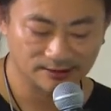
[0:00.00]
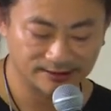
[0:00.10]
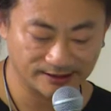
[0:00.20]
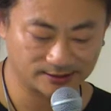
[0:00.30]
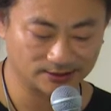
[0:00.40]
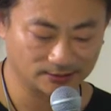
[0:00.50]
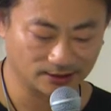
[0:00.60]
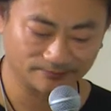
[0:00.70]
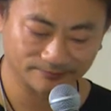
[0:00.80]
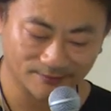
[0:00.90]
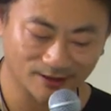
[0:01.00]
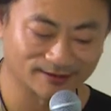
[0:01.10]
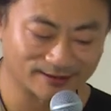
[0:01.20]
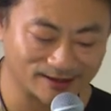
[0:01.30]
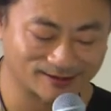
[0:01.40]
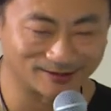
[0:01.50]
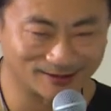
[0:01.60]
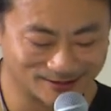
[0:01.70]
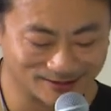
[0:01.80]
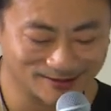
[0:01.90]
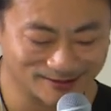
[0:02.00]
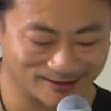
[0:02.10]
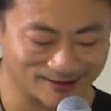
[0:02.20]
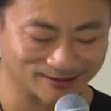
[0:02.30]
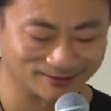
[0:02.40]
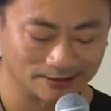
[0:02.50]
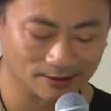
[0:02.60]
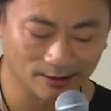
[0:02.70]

system, um, assistance system